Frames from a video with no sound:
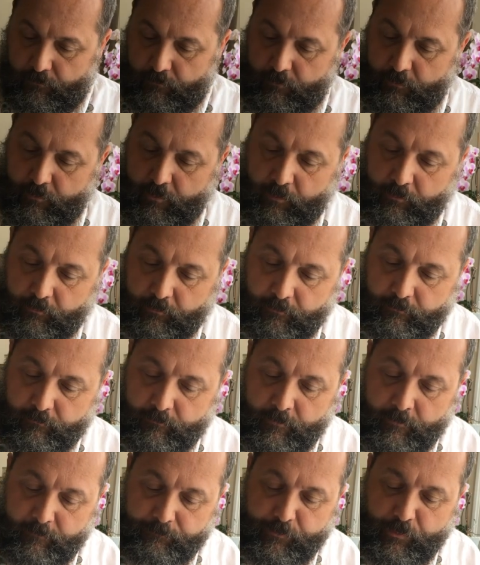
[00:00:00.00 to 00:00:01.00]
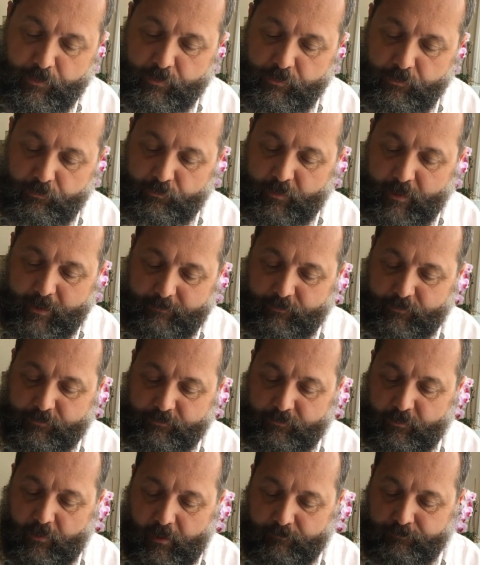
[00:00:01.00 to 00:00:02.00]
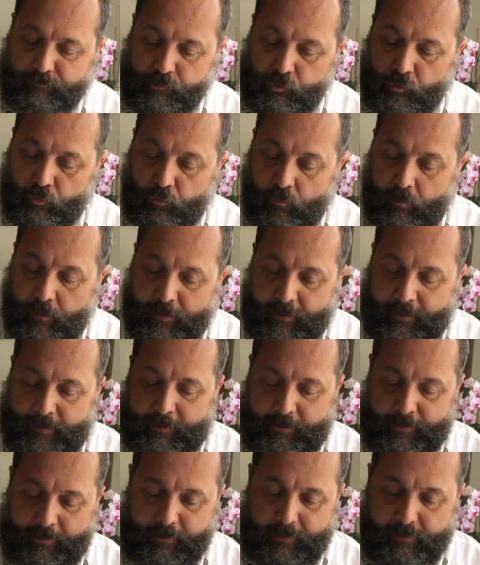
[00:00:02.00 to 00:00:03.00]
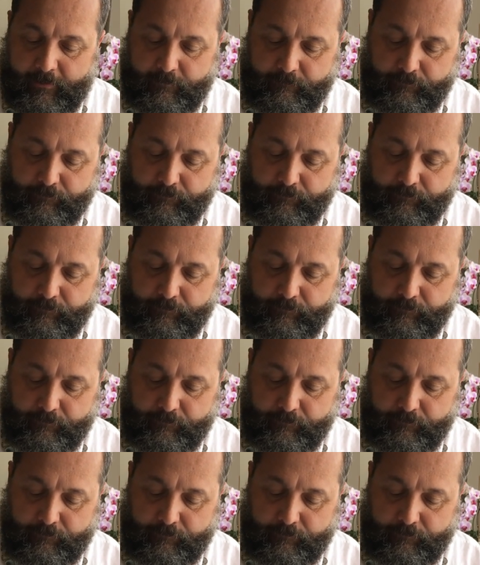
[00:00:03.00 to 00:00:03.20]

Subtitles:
color. You can use kind of a soft gray